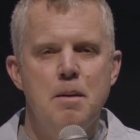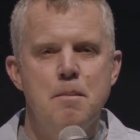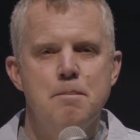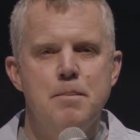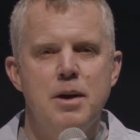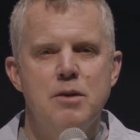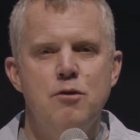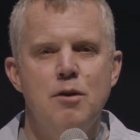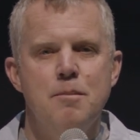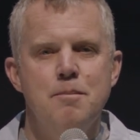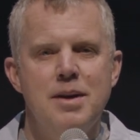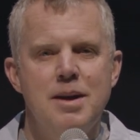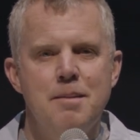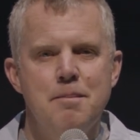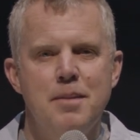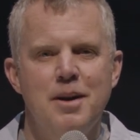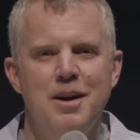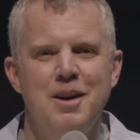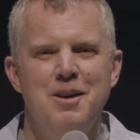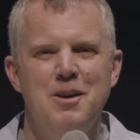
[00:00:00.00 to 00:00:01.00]
but
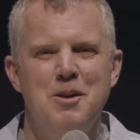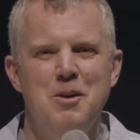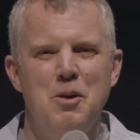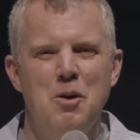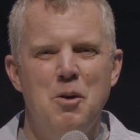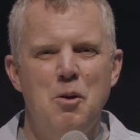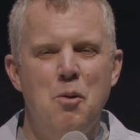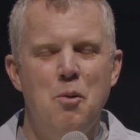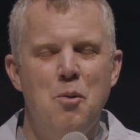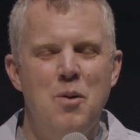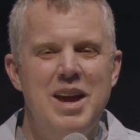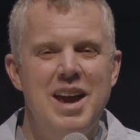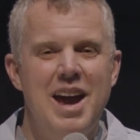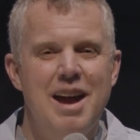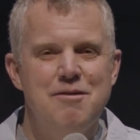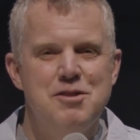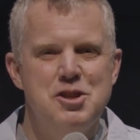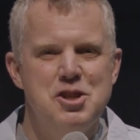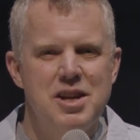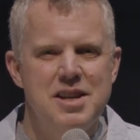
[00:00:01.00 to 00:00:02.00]
remember, we
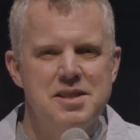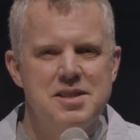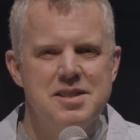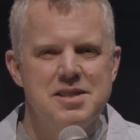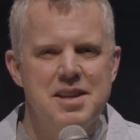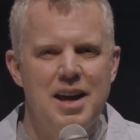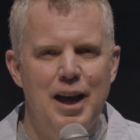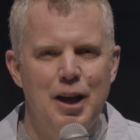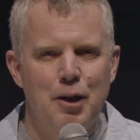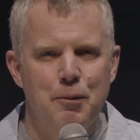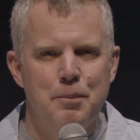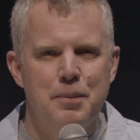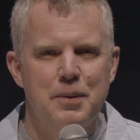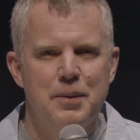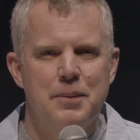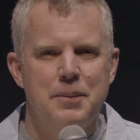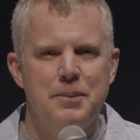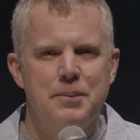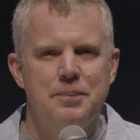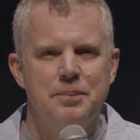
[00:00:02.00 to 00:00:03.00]
have Jesus' help.
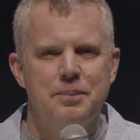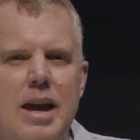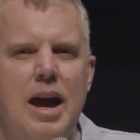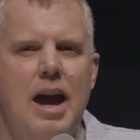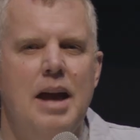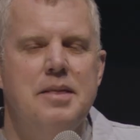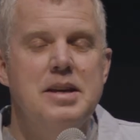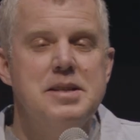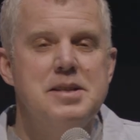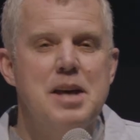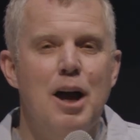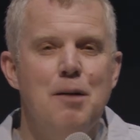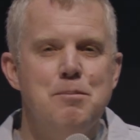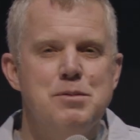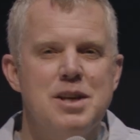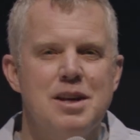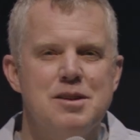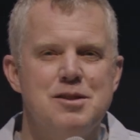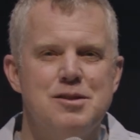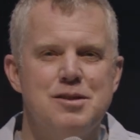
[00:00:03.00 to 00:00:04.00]
And this
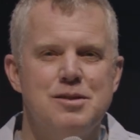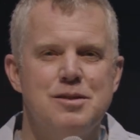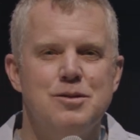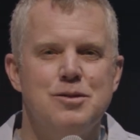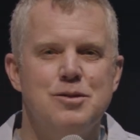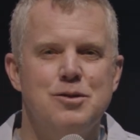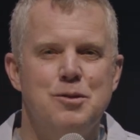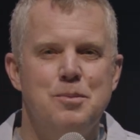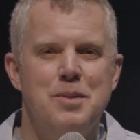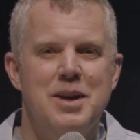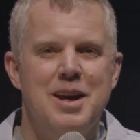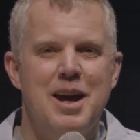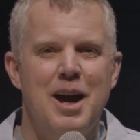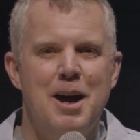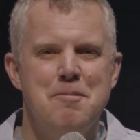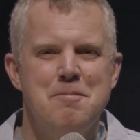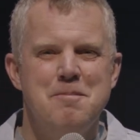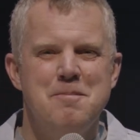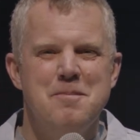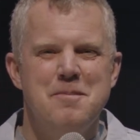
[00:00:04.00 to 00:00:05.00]
helps us to
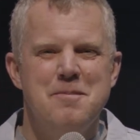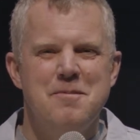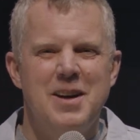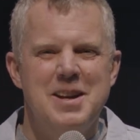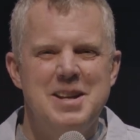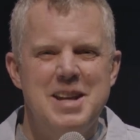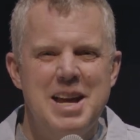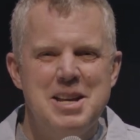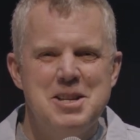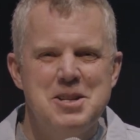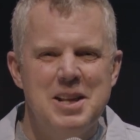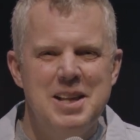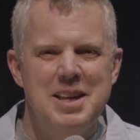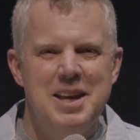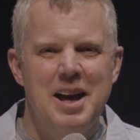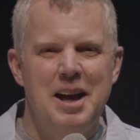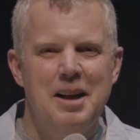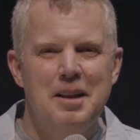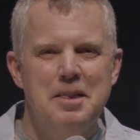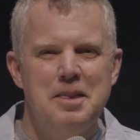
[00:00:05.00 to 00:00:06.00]
become financially
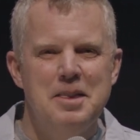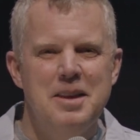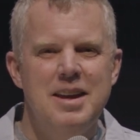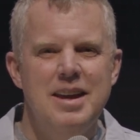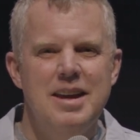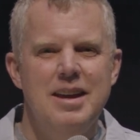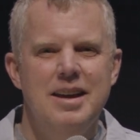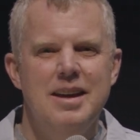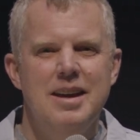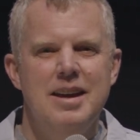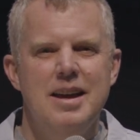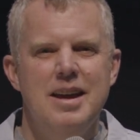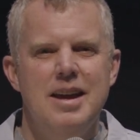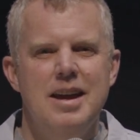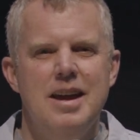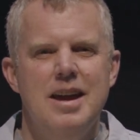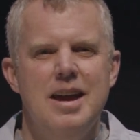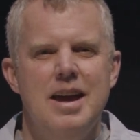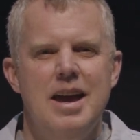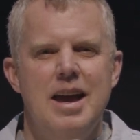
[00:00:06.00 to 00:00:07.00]
healthy
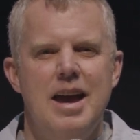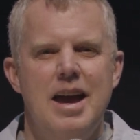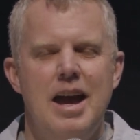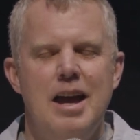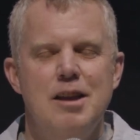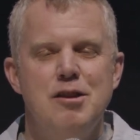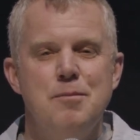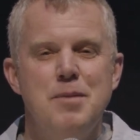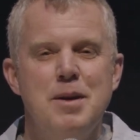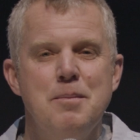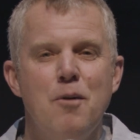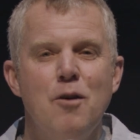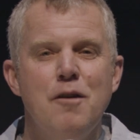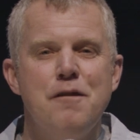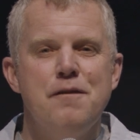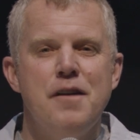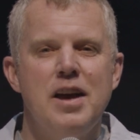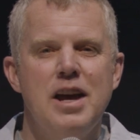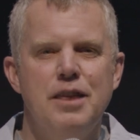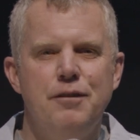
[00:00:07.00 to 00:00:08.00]
and to be more
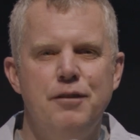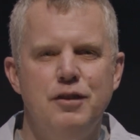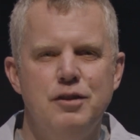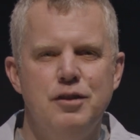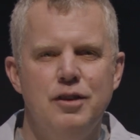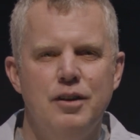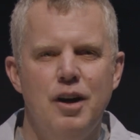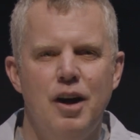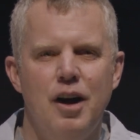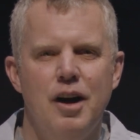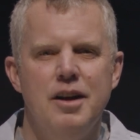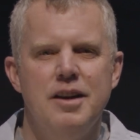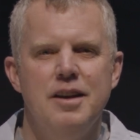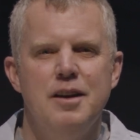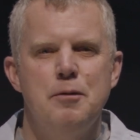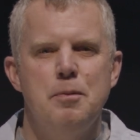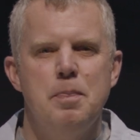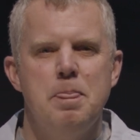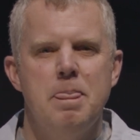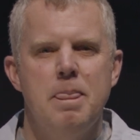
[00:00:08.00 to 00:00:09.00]
faithful to
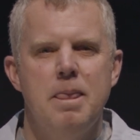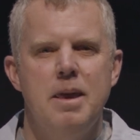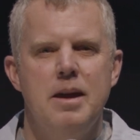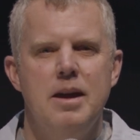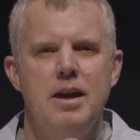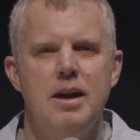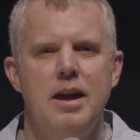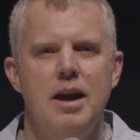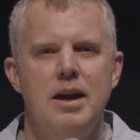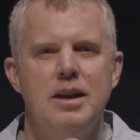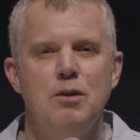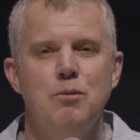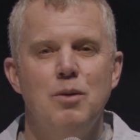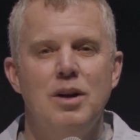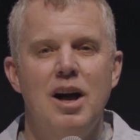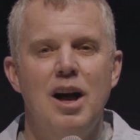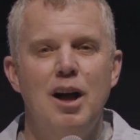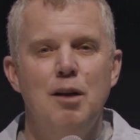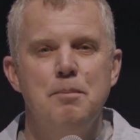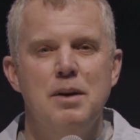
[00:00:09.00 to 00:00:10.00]
God. And it
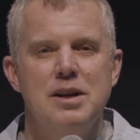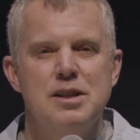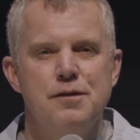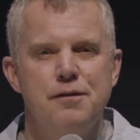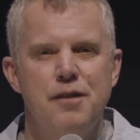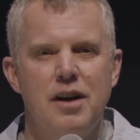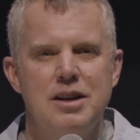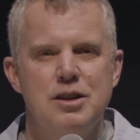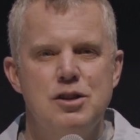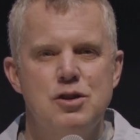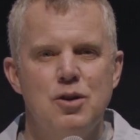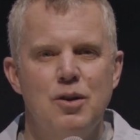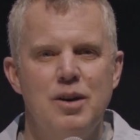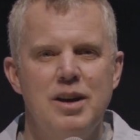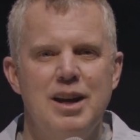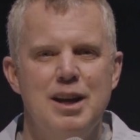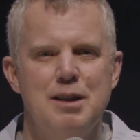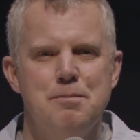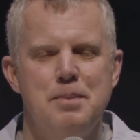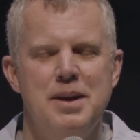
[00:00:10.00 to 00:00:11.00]
will help us find
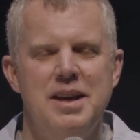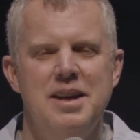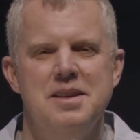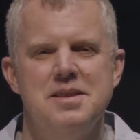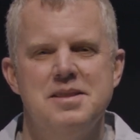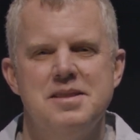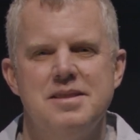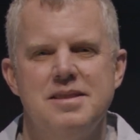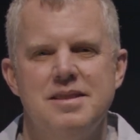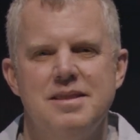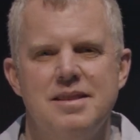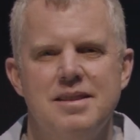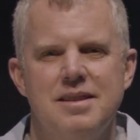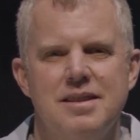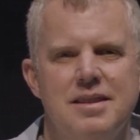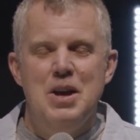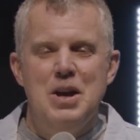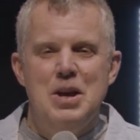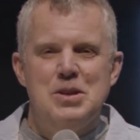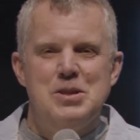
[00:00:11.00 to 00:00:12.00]
joy and peace.
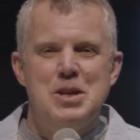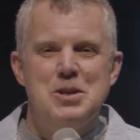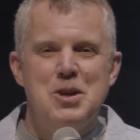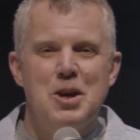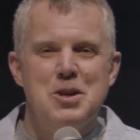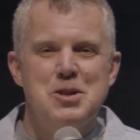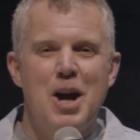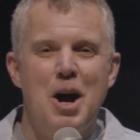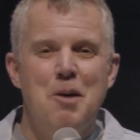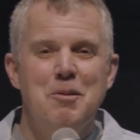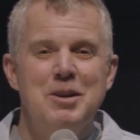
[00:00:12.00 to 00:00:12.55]
So church, I